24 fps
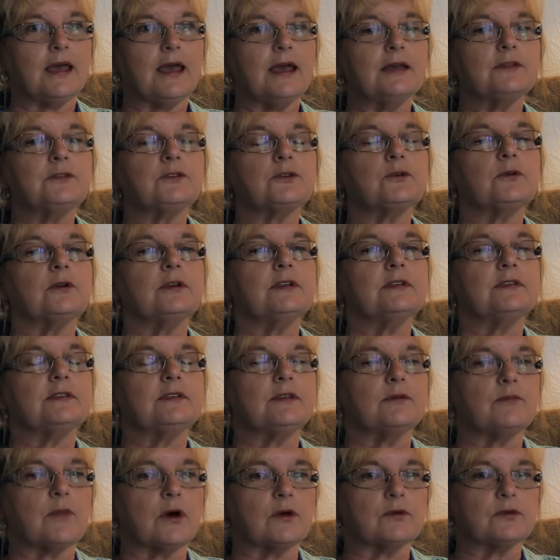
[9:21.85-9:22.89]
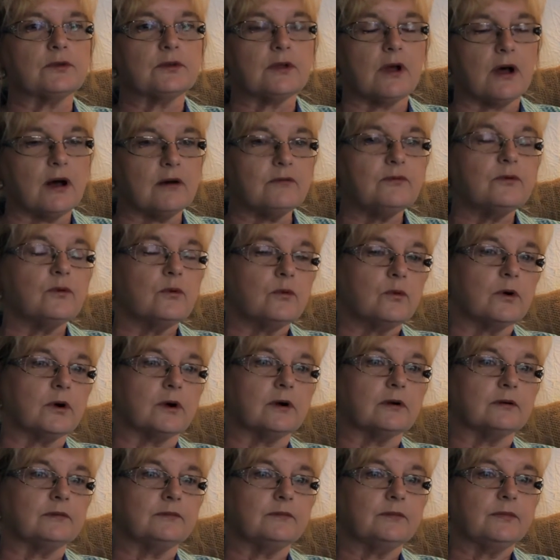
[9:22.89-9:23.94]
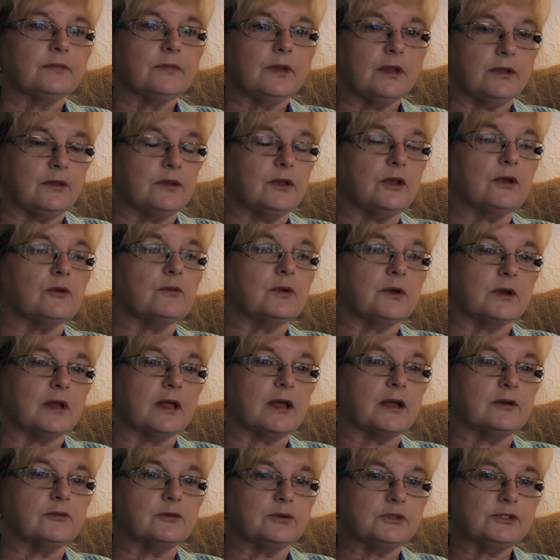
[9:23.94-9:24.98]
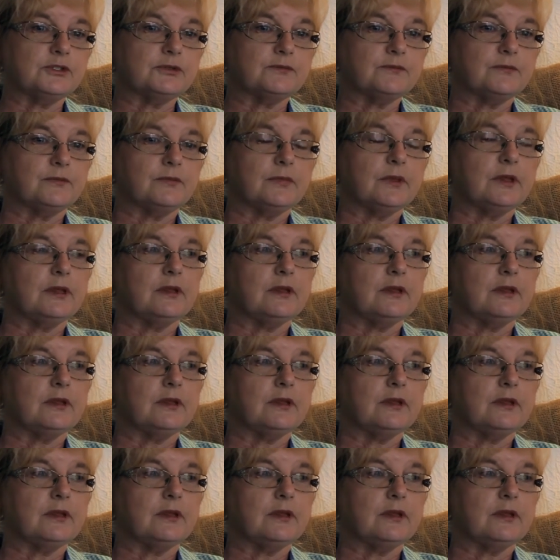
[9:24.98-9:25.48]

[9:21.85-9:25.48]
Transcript: Cancer is the most awful word in the human language.